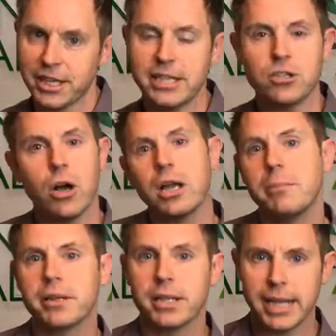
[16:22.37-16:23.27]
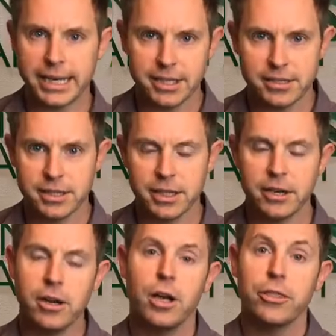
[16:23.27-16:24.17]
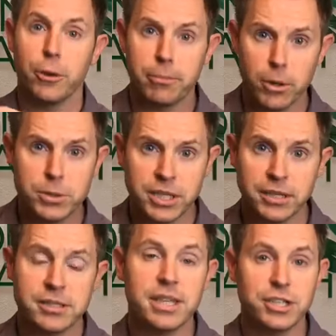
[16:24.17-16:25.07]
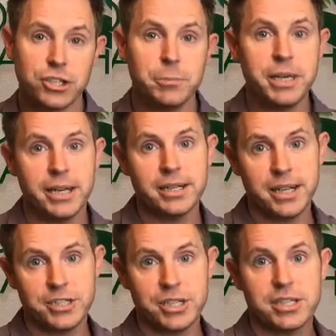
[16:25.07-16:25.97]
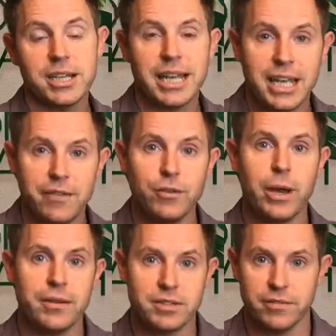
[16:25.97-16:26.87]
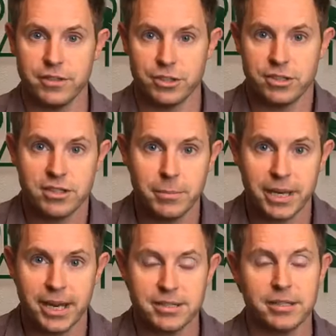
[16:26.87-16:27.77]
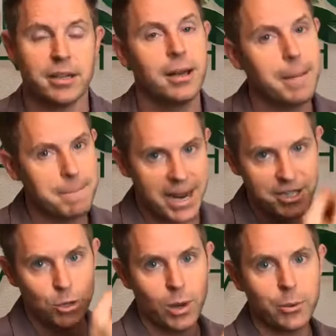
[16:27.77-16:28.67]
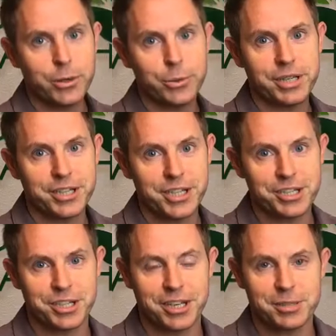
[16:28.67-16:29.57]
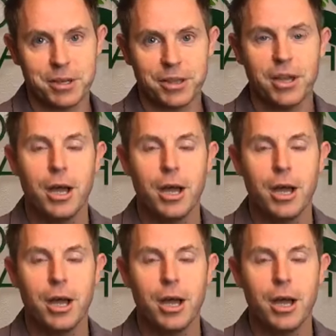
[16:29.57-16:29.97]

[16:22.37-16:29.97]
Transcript: He's talking about the lectins in there. They're proteins. They should be getting digested if you have sufficient stomach acid. Back to why we're doing digestion next month.